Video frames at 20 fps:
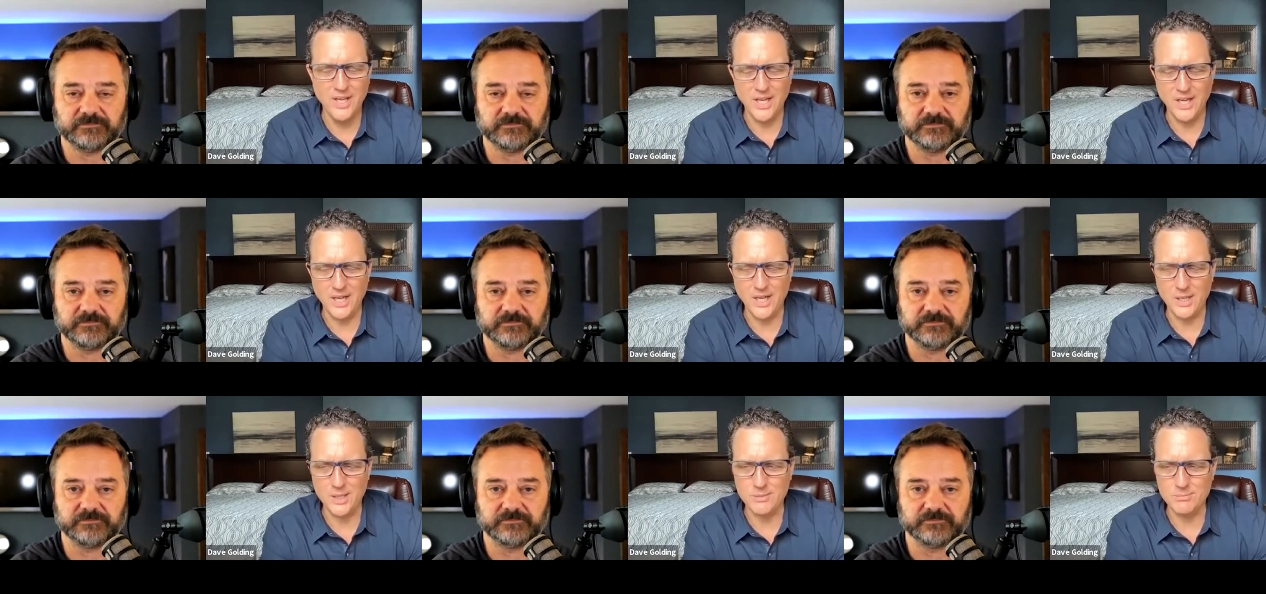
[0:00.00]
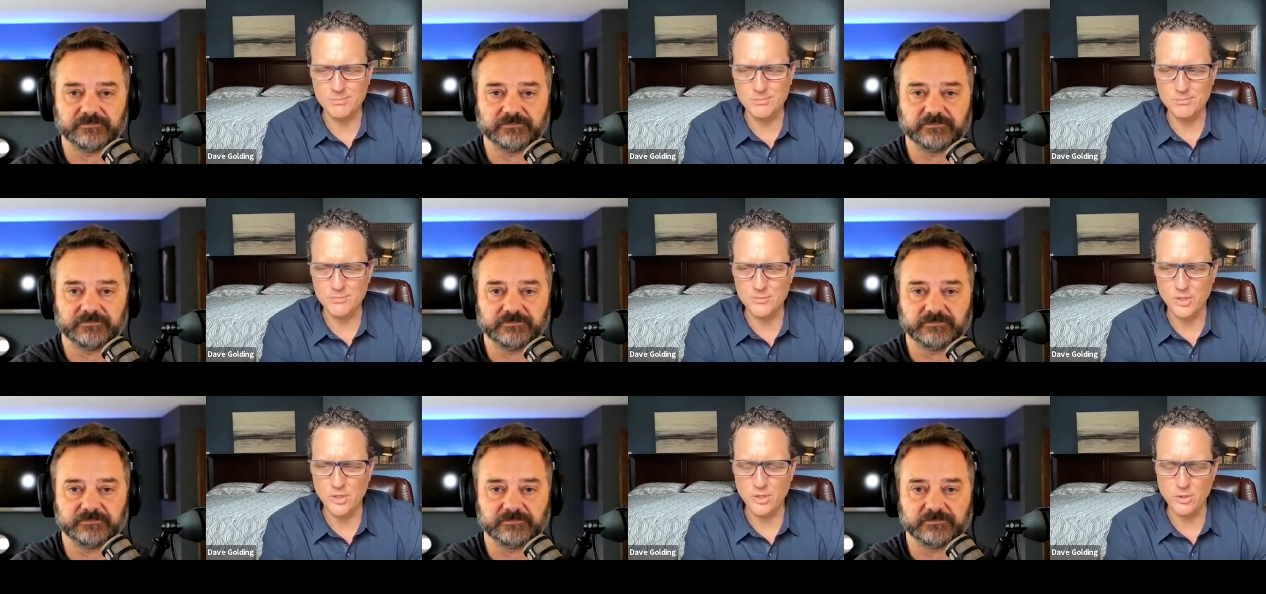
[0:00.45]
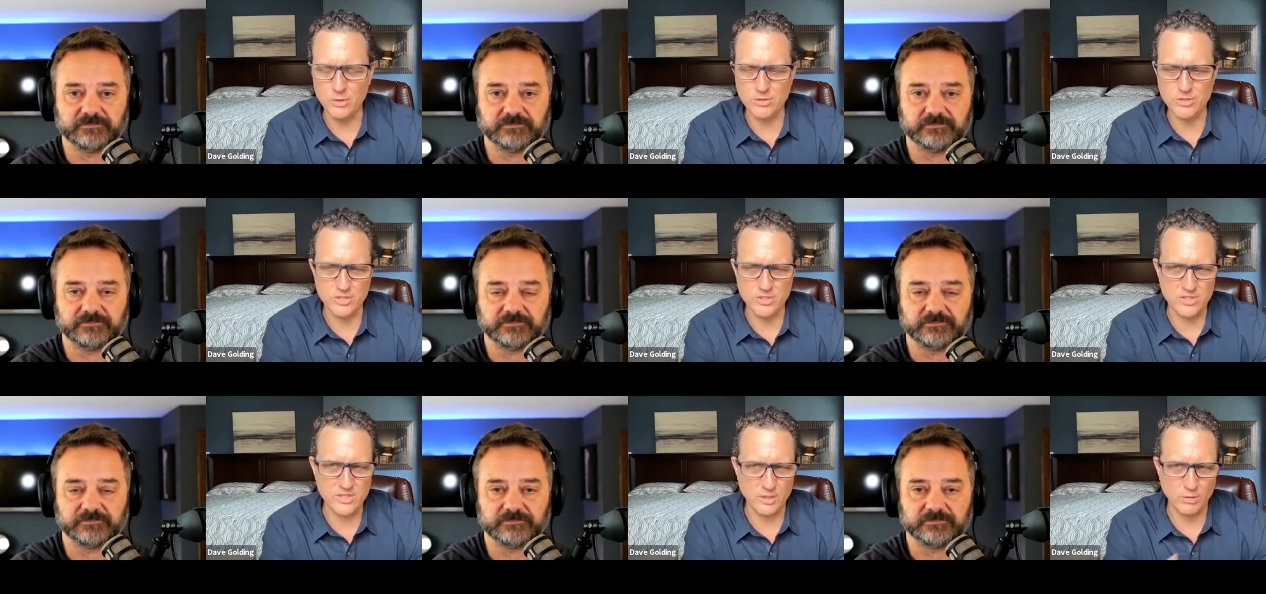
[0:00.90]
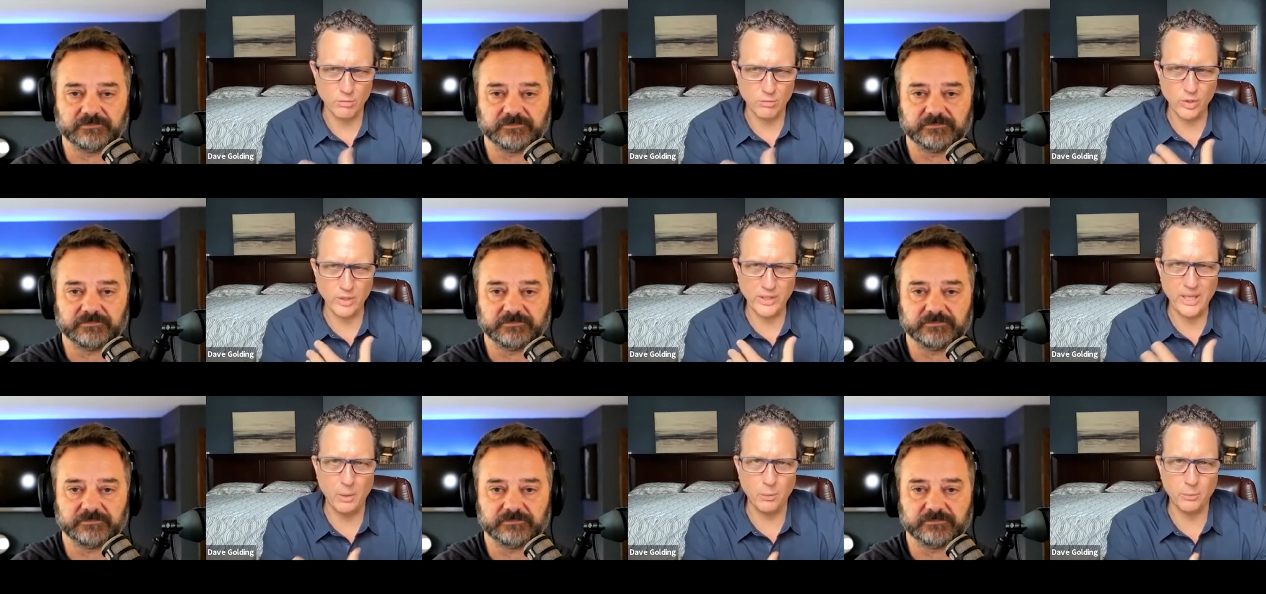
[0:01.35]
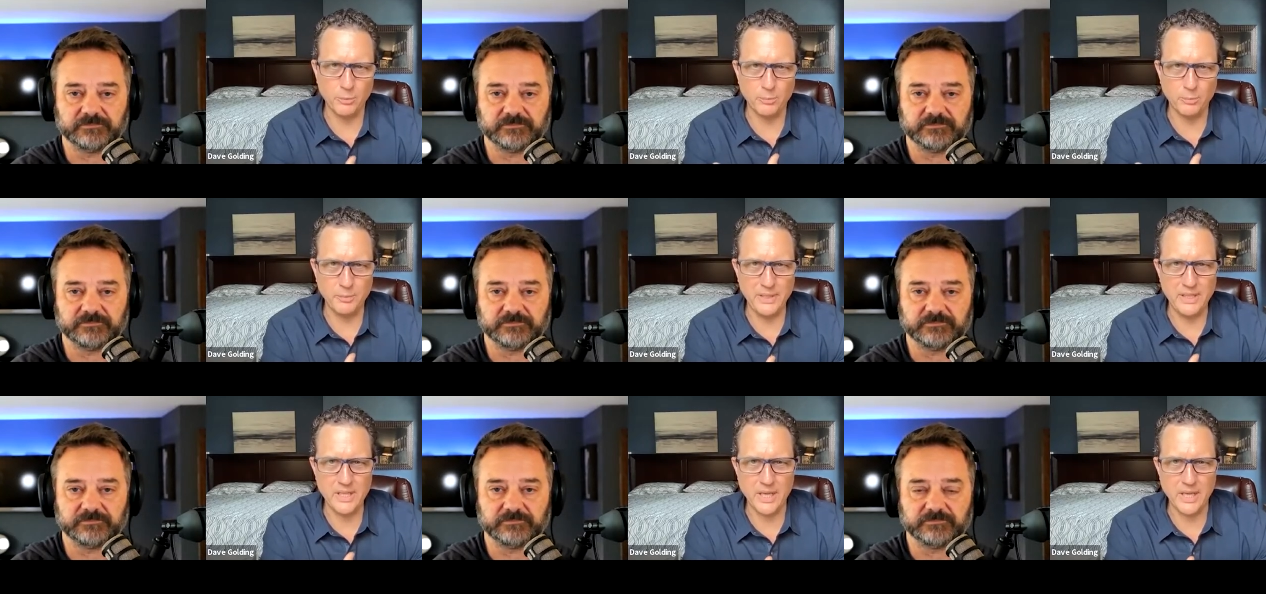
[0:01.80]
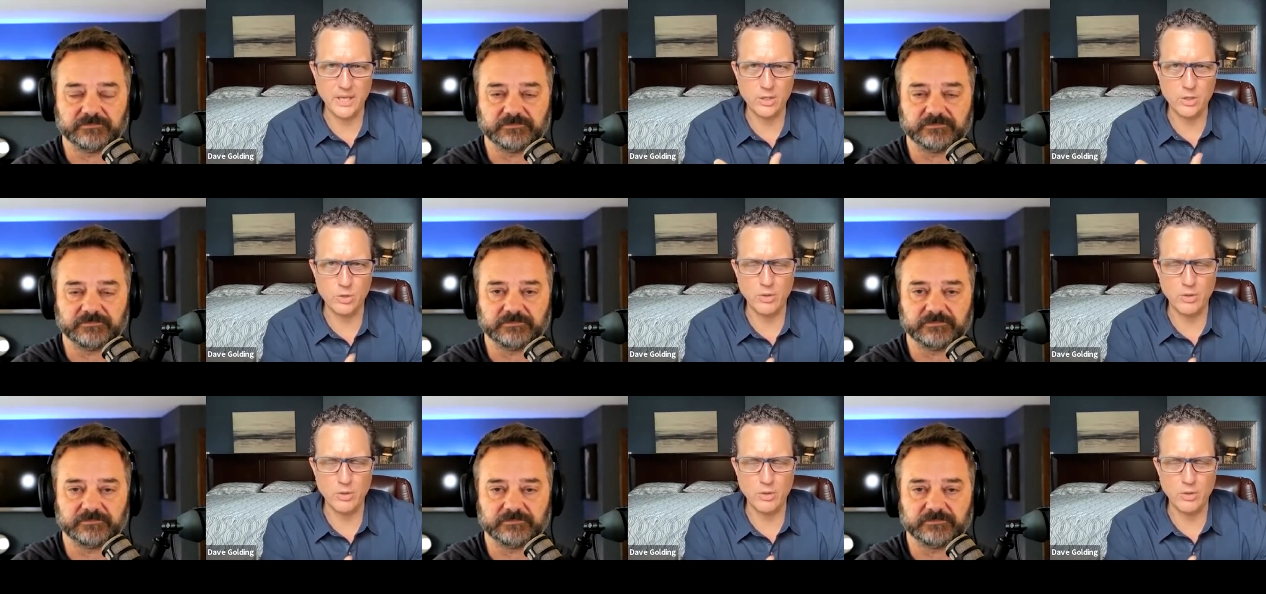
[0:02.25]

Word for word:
Speaker 1: um, uses that really helped me kind of